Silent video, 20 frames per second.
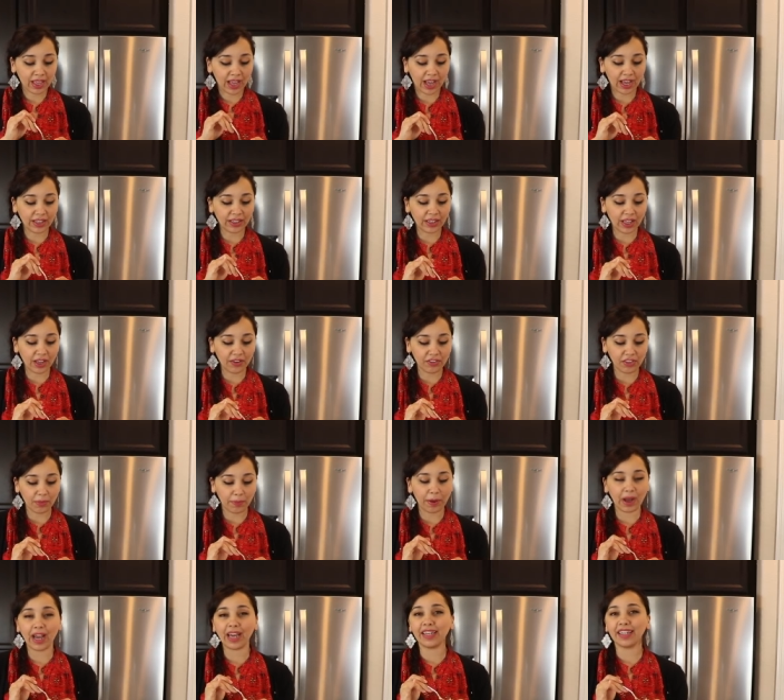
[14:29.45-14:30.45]
I love the
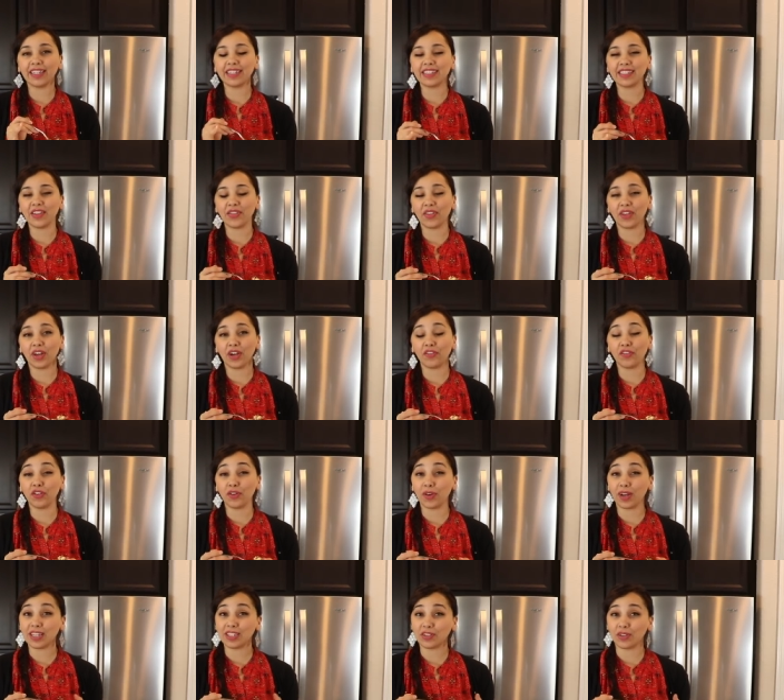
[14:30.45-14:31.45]
pine nuts in there. If
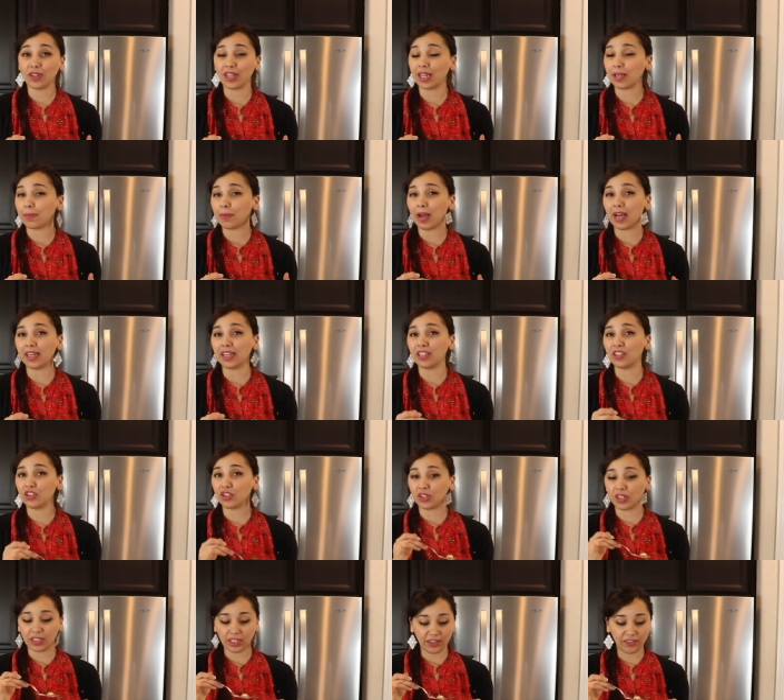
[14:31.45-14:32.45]
you guys don't like pine nuts,
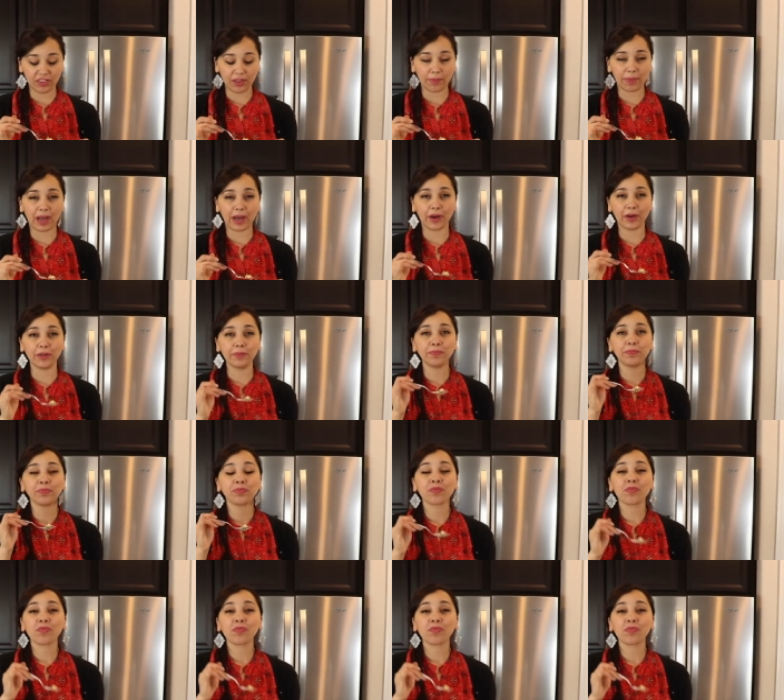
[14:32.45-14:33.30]
you can leave them out.